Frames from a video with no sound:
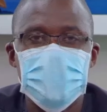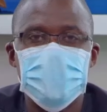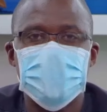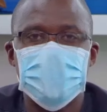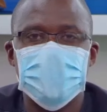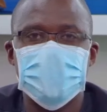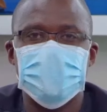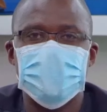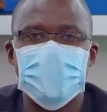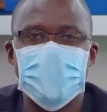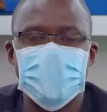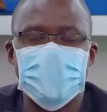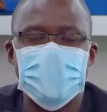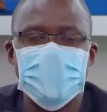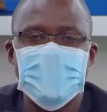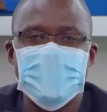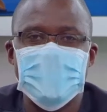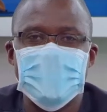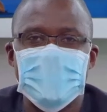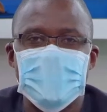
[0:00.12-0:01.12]
Welcome back.
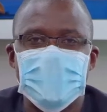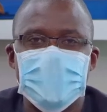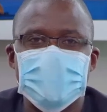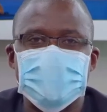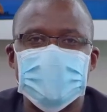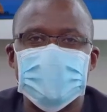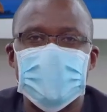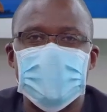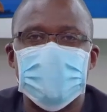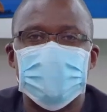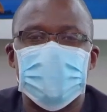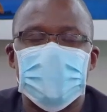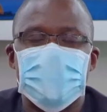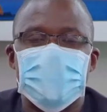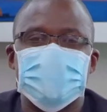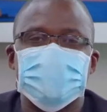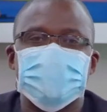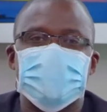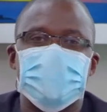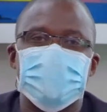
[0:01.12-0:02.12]
It's time
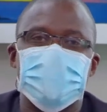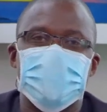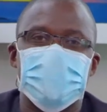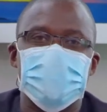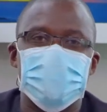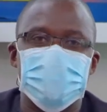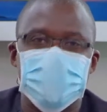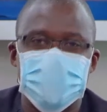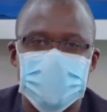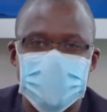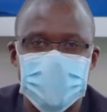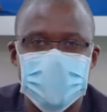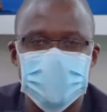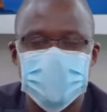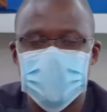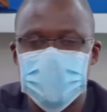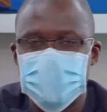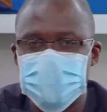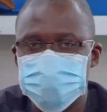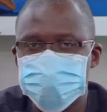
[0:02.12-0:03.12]
for us to have a
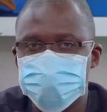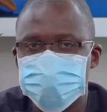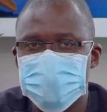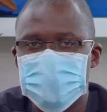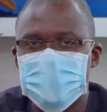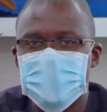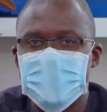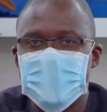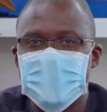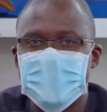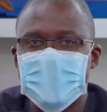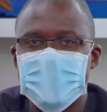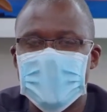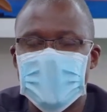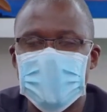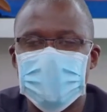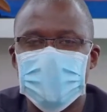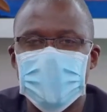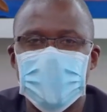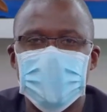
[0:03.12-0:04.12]
conversation
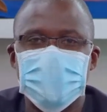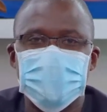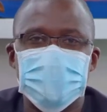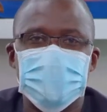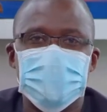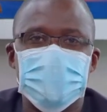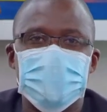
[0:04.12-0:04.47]
about